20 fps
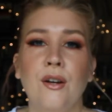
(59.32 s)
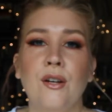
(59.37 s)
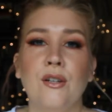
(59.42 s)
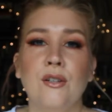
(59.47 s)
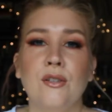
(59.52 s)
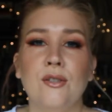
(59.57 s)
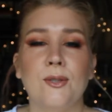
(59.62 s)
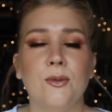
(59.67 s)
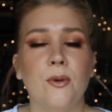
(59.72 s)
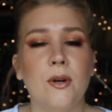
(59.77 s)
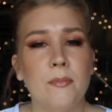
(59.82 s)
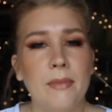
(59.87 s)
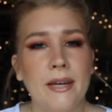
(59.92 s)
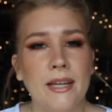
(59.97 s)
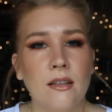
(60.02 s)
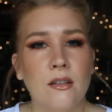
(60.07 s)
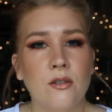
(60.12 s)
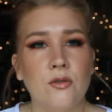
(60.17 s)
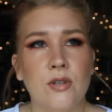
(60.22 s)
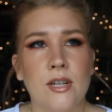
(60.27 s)
So I
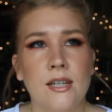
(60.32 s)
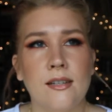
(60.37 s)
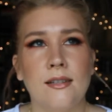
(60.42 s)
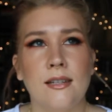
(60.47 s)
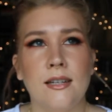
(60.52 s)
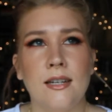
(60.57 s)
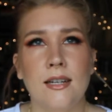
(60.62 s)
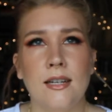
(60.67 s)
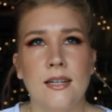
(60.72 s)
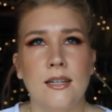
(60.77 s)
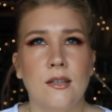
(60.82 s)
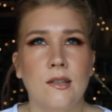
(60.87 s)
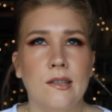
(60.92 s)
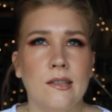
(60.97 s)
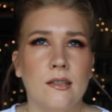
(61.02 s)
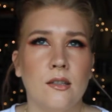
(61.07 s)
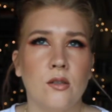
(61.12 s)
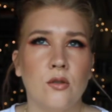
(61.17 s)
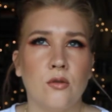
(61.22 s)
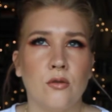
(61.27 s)
made the dress
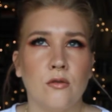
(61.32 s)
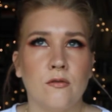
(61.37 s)
in sort